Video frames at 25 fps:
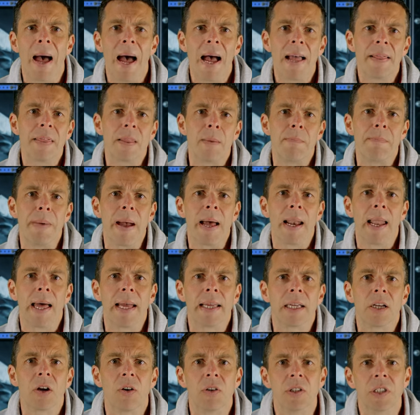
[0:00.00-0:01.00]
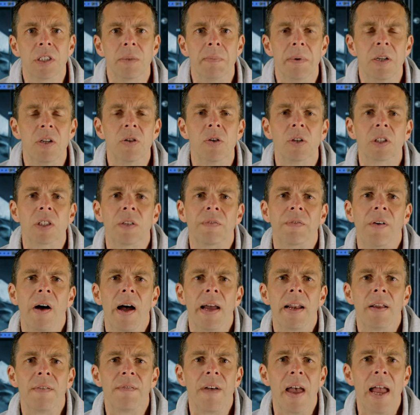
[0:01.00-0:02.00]
and the bell icon to be
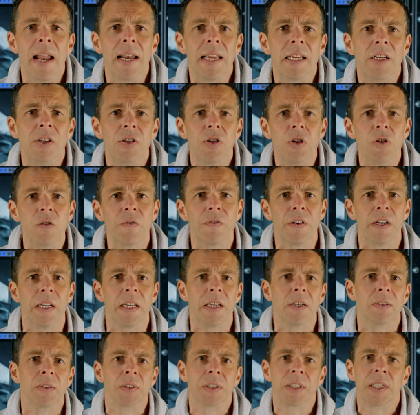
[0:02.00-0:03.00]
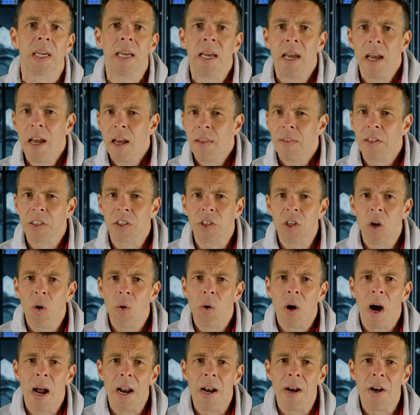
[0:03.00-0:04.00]
notified of any new videos. There's
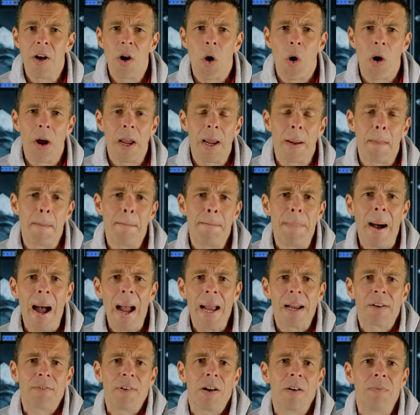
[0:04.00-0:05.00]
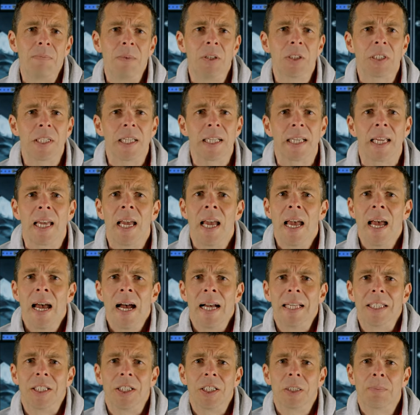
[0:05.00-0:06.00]
no annoying background music,
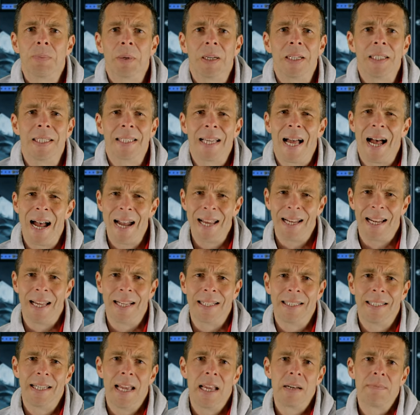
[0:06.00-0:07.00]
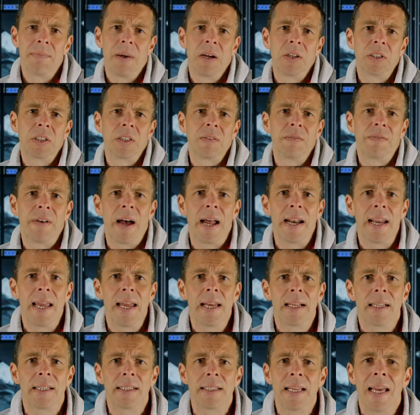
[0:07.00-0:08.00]
as just because I like Deadmau5 and Van
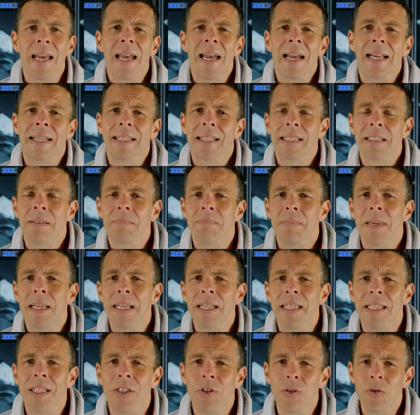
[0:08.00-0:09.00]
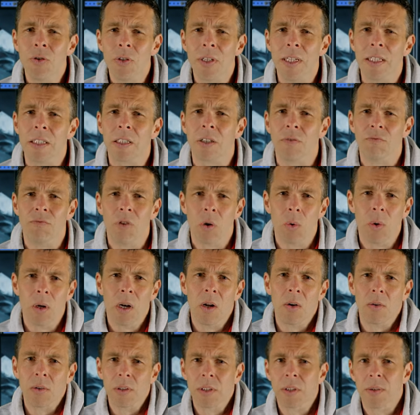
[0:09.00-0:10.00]
Halen, it doesn't mean you need to row
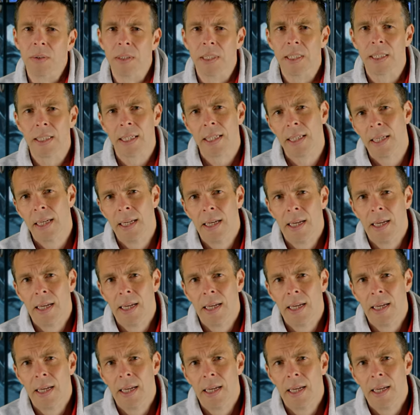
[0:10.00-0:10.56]
along to it.